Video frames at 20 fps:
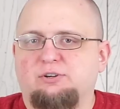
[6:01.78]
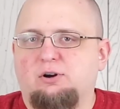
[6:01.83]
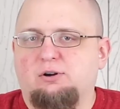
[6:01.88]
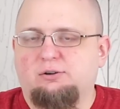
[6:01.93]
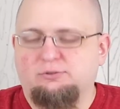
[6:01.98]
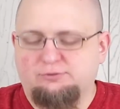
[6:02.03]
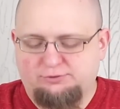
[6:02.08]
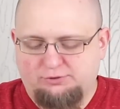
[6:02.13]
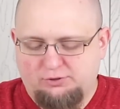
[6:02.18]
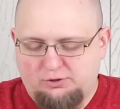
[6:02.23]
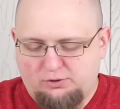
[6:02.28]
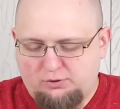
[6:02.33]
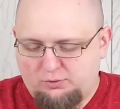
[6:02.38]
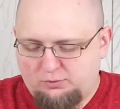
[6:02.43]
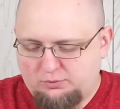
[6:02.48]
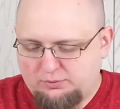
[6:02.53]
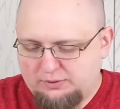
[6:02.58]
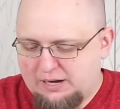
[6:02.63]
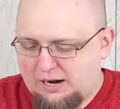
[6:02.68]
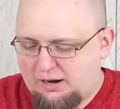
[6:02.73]
and
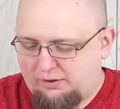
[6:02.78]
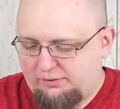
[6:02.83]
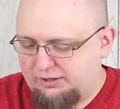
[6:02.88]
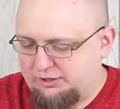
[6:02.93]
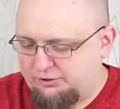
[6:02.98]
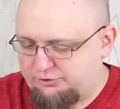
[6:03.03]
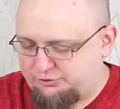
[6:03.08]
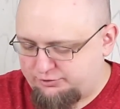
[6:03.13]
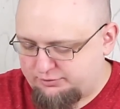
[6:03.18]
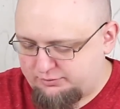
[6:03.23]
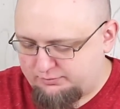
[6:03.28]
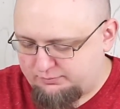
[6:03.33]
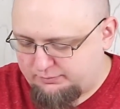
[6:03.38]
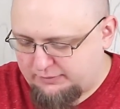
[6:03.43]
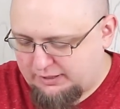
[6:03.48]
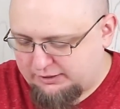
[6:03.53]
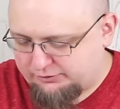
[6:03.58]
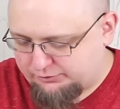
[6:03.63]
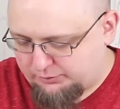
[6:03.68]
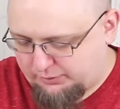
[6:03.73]
also knowledge,
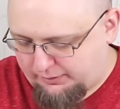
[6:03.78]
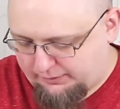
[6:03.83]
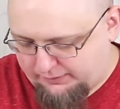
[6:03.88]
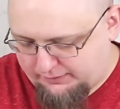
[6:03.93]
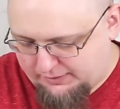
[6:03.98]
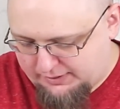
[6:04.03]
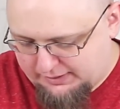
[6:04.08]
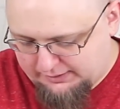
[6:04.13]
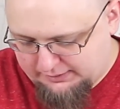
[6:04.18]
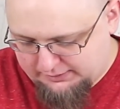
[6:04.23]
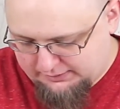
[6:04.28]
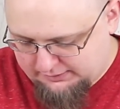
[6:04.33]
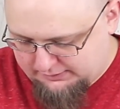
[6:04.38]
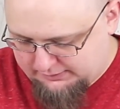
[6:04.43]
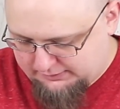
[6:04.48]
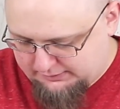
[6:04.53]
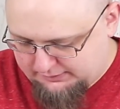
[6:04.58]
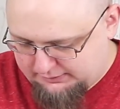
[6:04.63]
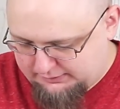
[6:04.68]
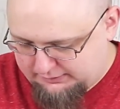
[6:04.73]
that sort of thing.
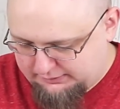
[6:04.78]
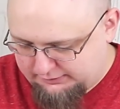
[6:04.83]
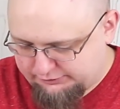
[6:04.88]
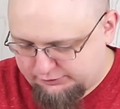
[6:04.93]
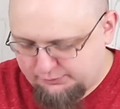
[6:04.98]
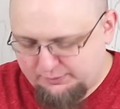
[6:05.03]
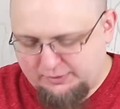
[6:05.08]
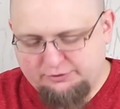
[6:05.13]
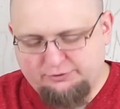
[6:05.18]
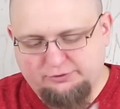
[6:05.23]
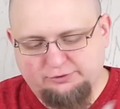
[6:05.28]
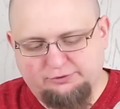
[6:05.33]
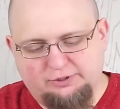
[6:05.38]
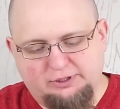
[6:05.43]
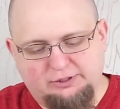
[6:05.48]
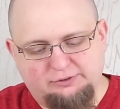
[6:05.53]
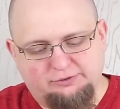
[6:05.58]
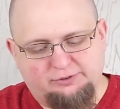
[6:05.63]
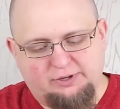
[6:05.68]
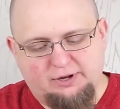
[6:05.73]
There's some
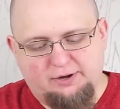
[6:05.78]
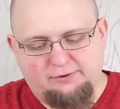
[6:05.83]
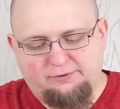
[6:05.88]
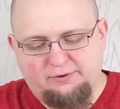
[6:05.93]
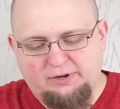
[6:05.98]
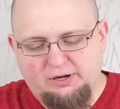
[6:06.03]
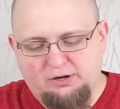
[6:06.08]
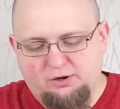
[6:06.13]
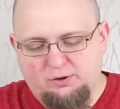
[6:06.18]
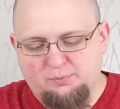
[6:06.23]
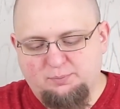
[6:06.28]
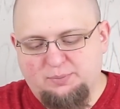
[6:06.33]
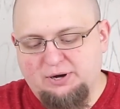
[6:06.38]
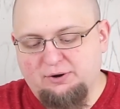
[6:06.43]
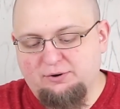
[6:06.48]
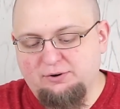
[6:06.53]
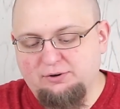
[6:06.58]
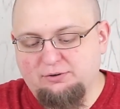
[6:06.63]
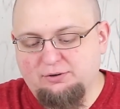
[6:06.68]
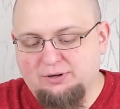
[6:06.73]
interesting stuff here.
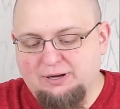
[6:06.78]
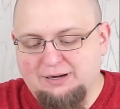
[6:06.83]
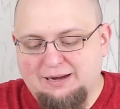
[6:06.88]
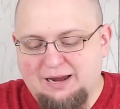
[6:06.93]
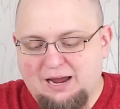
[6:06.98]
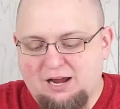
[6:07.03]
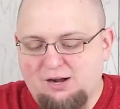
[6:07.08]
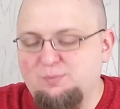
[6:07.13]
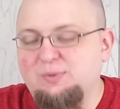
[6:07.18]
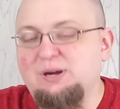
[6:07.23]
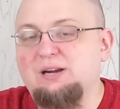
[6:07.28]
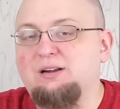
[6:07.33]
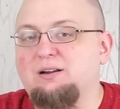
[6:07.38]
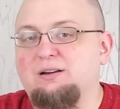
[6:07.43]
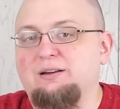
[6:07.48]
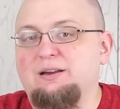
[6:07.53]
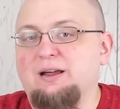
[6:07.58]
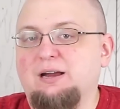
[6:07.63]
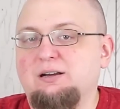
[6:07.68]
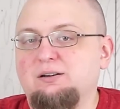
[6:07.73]
Imperial Academy
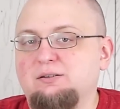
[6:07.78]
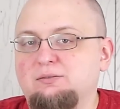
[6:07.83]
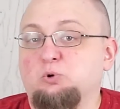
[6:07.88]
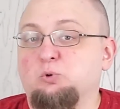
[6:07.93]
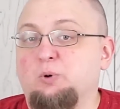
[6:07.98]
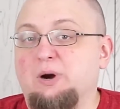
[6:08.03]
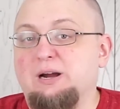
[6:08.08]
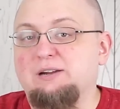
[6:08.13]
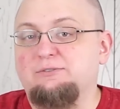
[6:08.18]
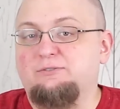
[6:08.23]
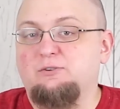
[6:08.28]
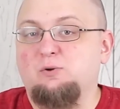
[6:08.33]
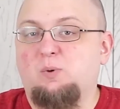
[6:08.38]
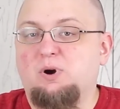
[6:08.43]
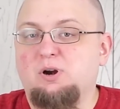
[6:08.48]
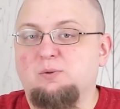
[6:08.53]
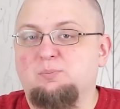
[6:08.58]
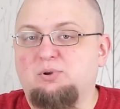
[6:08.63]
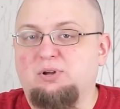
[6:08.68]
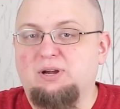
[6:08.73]
Cadet. Great if you
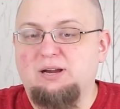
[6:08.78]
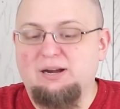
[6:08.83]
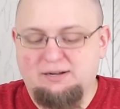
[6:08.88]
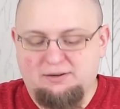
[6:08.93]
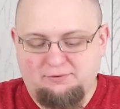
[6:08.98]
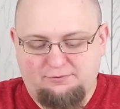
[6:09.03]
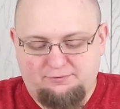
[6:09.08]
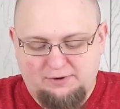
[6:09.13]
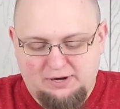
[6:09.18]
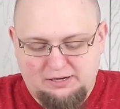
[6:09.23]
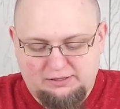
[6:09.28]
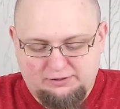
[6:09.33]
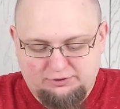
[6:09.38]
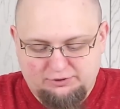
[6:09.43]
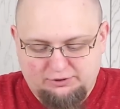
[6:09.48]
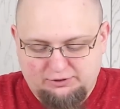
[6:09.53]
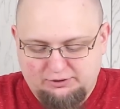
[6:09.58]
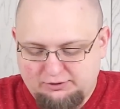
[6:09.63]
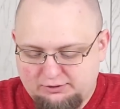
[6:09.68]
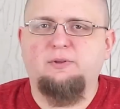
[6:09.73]
want to play a
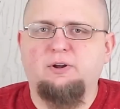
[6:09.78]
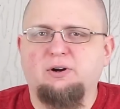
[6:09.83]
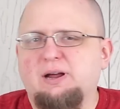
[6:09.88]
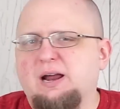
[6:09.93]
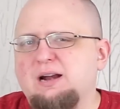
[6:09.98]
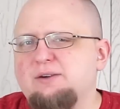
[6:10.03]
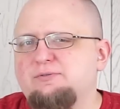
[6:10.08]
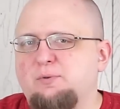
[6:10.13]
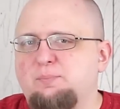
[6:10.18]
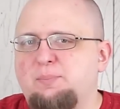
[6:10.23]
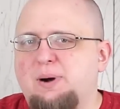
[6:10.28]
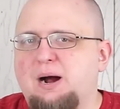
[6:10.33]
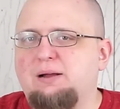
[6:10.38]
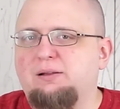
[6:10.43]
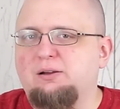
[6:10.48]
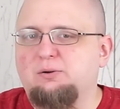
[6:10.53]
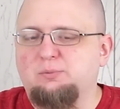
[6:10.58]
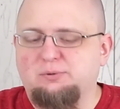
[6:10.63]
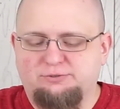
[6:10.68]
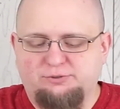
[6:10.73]
defector. They're kind of a
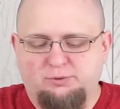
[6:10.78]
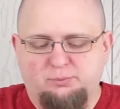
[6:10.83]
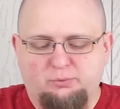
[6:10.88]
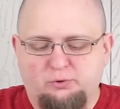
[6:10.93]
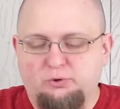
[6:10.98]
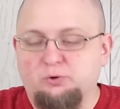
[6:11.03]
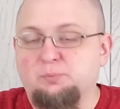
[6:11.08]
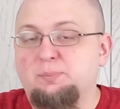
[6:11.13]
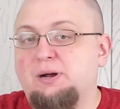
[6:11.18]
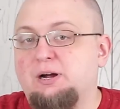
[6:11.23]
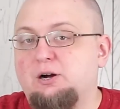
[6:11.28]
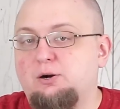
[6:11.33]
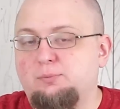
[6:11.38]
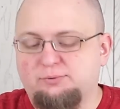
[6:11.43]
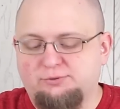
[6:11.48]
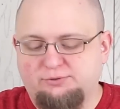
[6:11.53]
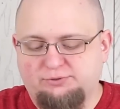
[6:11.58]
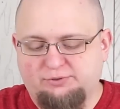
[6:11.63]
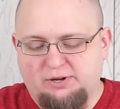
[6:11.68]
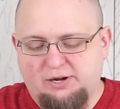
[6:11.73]
pilot with some group
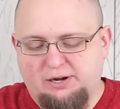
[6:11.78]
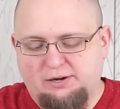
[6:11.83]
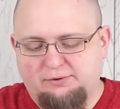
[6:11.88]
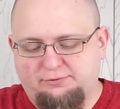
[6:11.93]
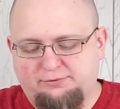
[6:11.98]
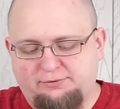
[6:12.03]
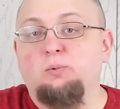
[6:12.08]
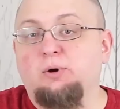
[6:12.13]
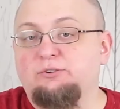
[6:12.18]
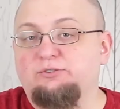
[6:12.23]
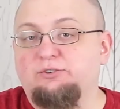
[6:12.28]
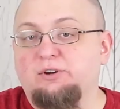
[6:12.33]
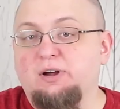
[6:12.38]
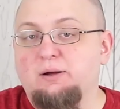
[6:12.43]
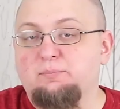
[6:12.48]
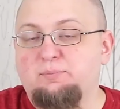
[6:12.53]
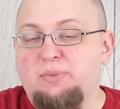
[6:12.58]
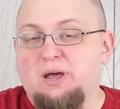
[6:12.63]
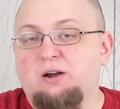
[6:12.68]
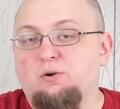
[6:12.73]
help stuff. We also
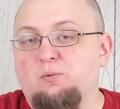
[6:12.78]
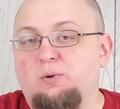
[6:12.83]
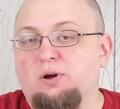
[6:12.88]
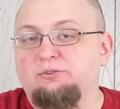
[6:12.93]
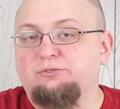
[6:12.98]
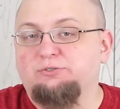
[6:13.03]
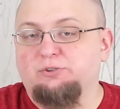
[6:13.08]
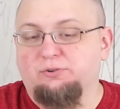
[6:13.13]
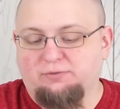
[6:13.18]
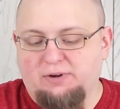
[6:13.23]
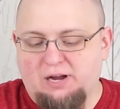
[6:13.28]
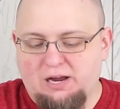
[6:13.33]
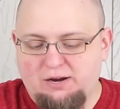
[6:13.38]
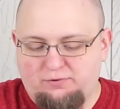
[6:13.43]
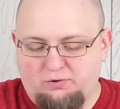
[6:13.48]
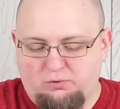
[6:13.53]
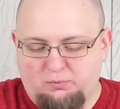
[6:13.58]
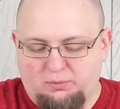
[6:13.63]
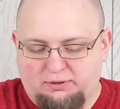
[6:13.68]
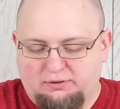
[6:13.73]
got Padawan
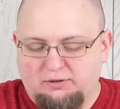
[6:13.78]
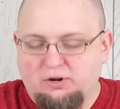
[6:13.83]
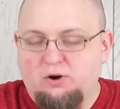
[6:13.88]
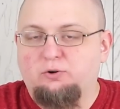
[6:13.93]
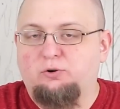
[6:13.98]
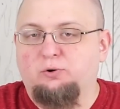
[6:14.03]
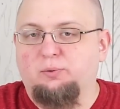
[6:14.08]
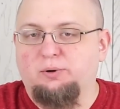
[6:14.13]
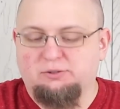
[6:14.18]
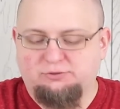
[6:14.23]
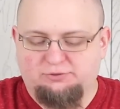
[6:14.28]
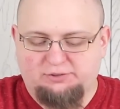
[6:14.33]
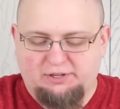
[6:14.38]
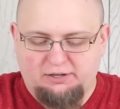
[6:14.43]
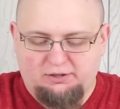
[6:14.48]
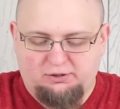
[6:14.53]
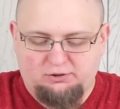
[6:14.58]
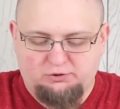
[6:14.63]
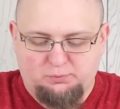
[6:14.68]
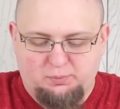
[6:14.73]
Survivor with no career
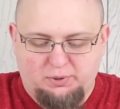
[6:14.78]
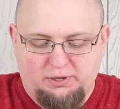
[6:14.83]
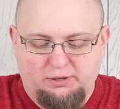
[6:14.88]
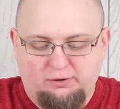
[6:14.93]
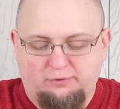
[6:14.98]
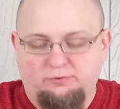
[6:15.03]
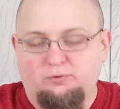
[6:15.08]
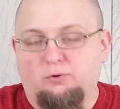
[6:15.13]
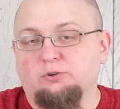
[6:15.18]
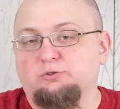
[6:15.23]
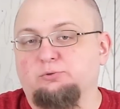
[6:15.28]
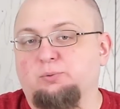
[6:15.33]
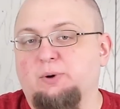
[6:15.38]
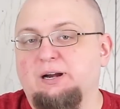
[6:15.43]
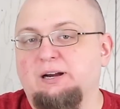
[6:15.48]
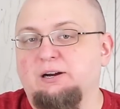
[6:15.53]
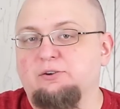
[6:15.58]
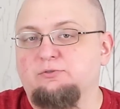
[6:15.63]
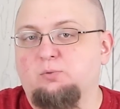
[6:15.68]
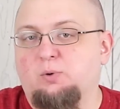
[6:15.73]
skills, but a force
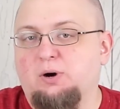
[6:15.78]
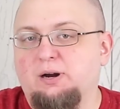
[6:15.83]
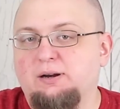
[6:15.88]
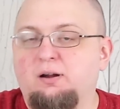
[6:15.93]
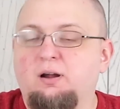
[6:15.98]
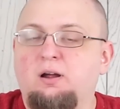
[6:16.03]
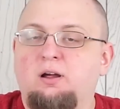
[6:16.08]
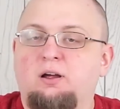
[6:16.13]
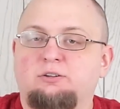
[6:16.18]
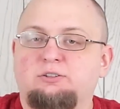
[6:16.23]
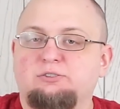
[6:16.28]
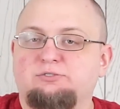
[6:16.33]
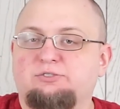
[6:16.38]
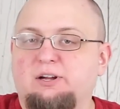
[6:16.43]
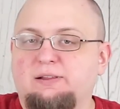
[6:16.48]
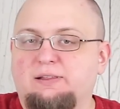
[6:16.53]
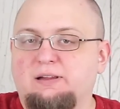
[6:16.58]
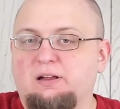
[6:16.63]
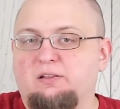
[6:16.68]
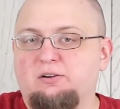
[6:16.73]
rating of 1, just
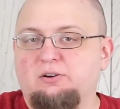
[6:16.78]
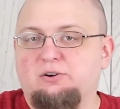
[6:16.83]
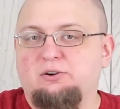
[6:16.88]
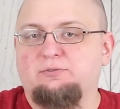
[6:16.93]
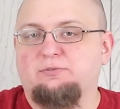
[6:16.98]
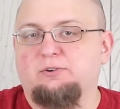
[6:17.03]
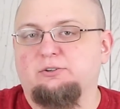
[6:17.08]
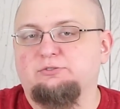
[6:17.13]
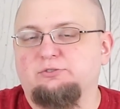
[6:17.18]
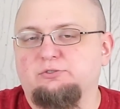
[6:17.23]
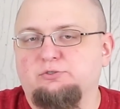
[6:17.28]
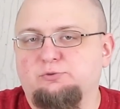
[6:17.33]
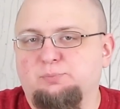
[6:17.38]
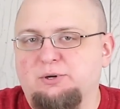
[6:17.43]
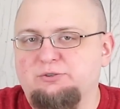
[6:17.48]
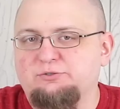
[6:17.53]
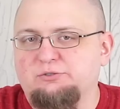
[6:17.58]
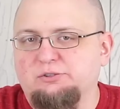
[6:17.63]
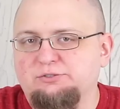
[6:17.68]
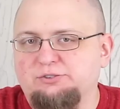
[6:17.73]
like the other universal
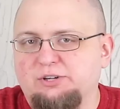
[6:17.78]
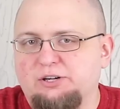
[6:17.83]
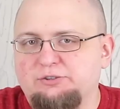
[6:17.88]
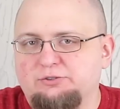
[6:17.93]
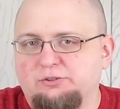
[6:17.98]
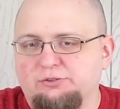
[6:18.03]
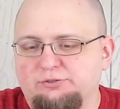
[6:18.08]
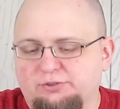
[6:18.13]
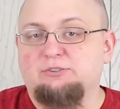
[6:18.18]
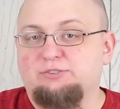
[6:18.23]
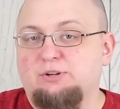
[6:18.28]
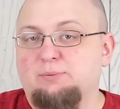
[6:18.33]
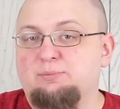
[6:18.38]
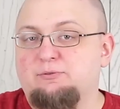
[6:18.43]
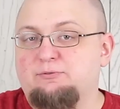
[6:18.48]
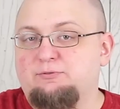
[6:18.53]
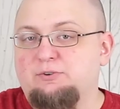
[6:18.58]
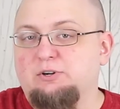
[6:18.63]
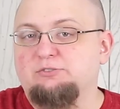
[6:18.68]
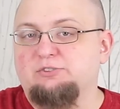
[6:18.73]
specializations, except
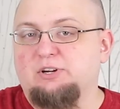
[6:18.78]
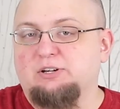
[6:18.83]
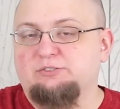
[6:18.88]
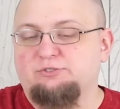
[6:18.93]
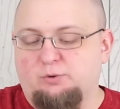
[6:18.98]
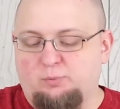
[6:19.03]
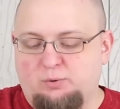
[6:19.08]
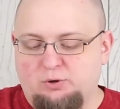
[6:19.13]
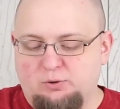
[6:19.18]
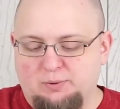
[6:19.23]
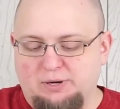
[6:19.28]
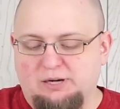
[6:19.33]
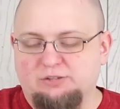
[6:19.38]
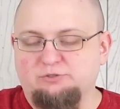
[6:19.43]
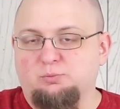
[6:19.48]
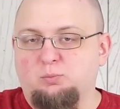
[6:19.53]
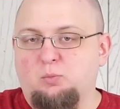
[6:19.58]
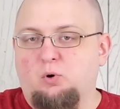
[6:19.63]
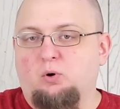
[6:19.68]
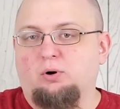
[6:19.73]
it feels like someone who
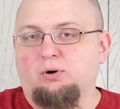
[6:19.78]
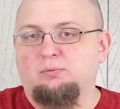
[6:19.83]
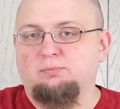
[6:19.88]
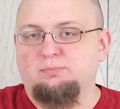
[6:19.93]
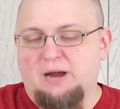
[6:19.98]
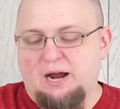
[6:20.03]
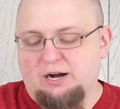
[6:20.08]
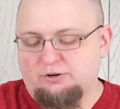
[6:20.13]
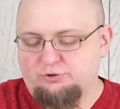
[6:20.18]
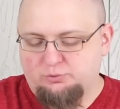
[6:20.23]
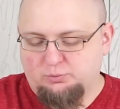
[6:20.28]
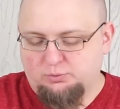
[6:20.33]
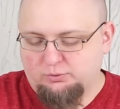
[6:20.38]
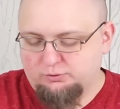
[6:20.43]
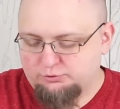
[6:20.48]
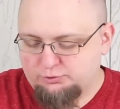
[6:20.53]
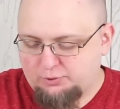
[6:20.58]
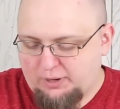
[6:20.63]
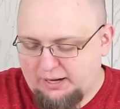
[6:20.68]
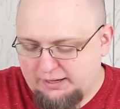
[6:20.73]
has more
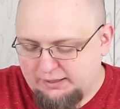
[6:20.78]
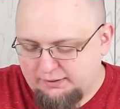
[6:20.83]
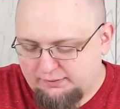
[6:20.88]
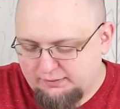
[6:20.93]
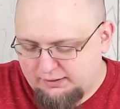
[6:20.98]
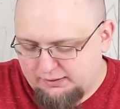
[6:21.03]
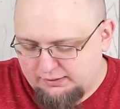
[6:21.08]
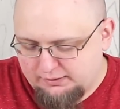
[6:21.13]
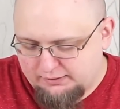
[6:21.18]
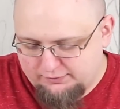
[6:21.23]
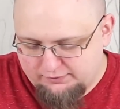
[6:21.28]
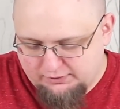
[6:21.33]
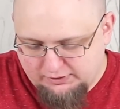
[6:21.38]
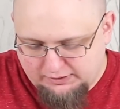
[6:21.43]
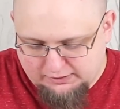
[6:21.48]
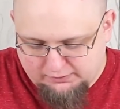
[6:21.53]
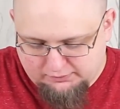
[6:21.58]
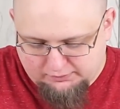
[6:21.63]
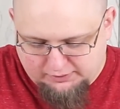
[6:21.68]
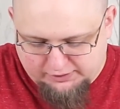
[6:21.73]
actual training. They even
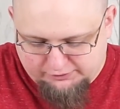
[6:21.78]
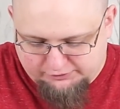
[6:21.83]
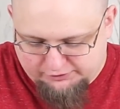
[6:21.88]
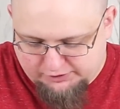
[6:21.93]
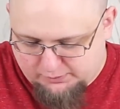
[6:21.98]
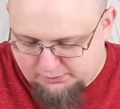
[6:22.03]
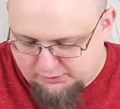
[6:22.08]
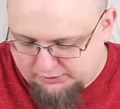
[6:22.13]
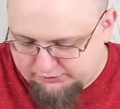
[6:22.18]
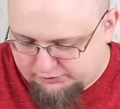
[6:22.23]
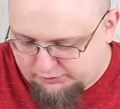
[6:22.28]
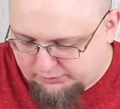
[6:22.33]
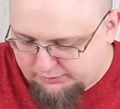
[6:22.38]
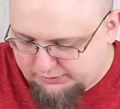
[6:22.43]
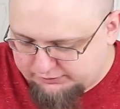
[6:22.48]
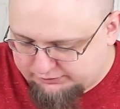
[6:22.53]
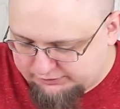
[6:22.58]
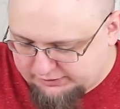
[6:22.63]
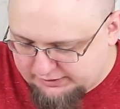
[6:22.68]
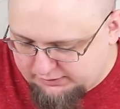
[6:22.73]
get lightsaber as a
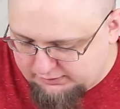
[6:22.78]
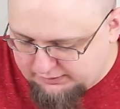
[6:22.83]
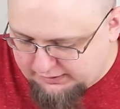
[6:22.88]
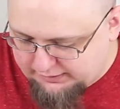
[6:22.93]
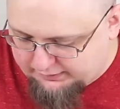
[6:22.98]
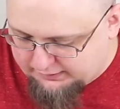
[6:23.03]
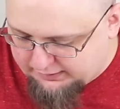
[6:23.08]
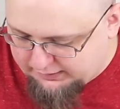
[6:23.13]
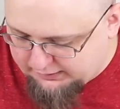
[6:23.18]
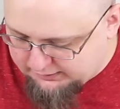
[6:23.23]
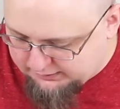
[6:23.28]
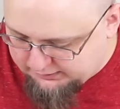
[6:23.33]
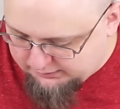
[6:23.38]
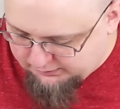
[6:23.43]
career skill, I think,